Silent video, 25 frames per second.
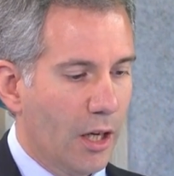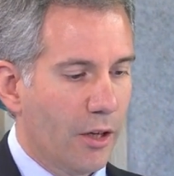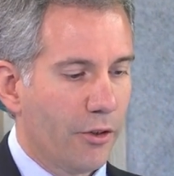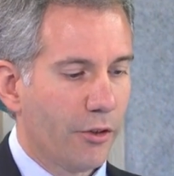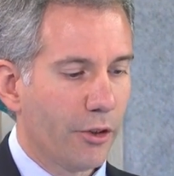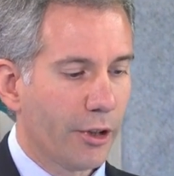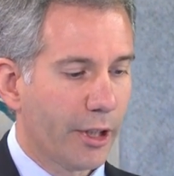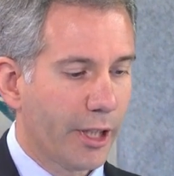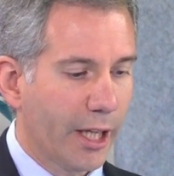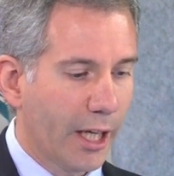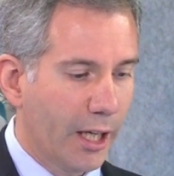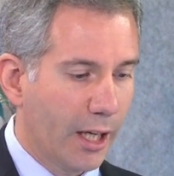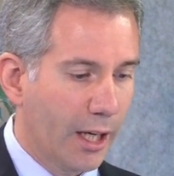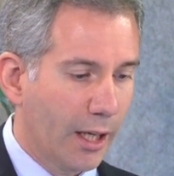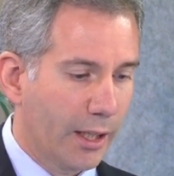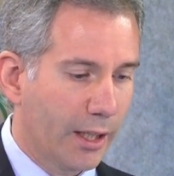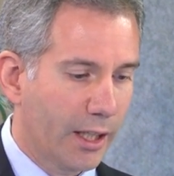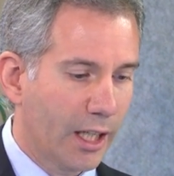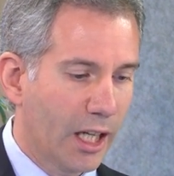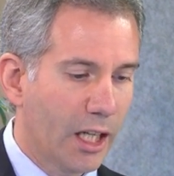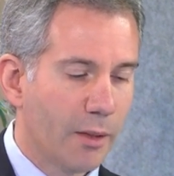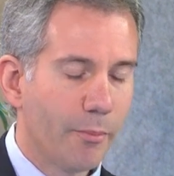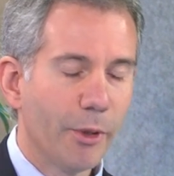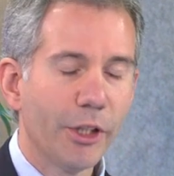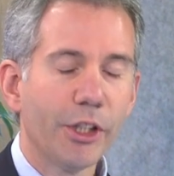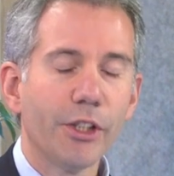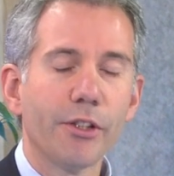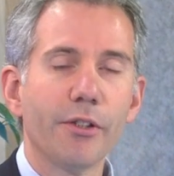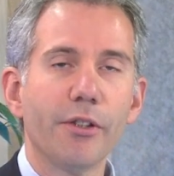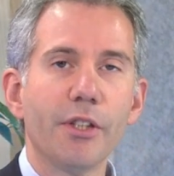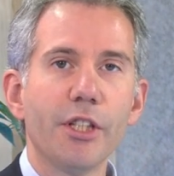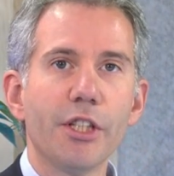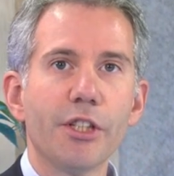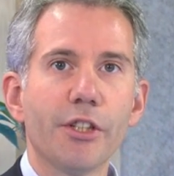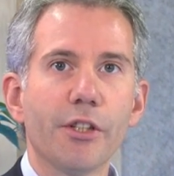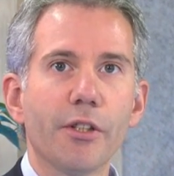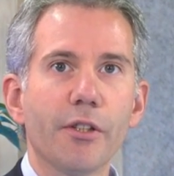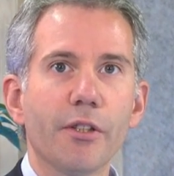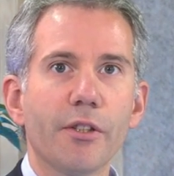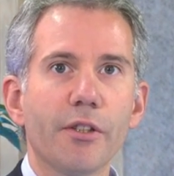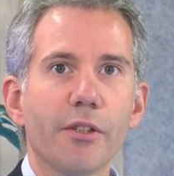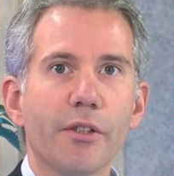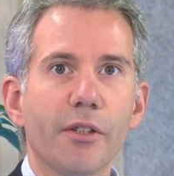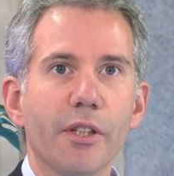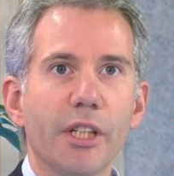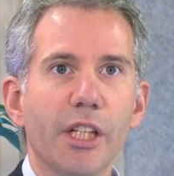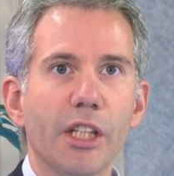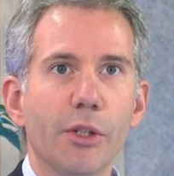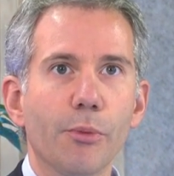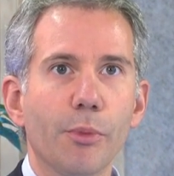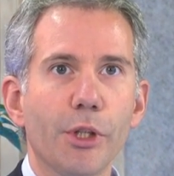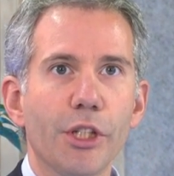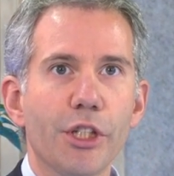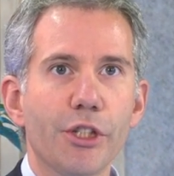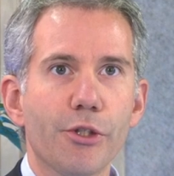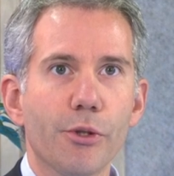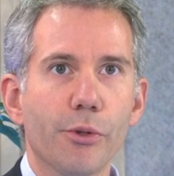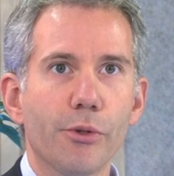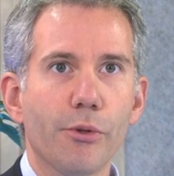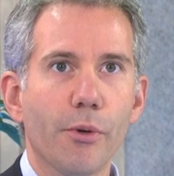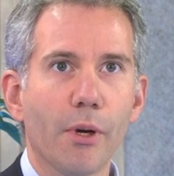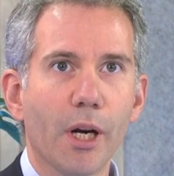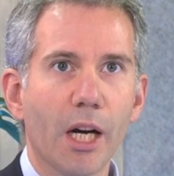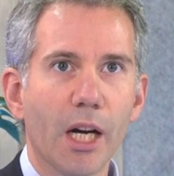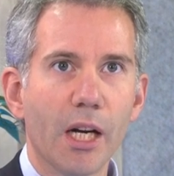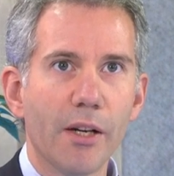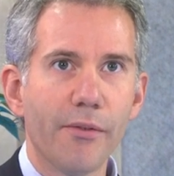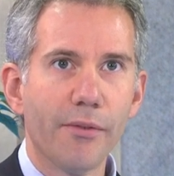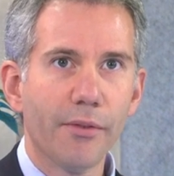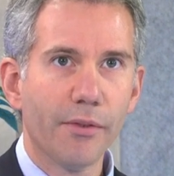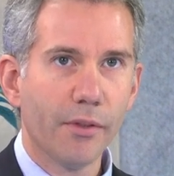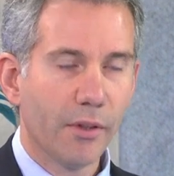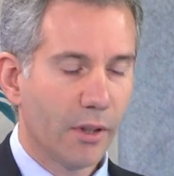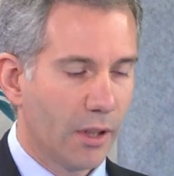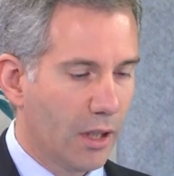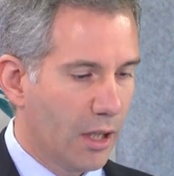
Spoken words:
the climate conditions in which you drive,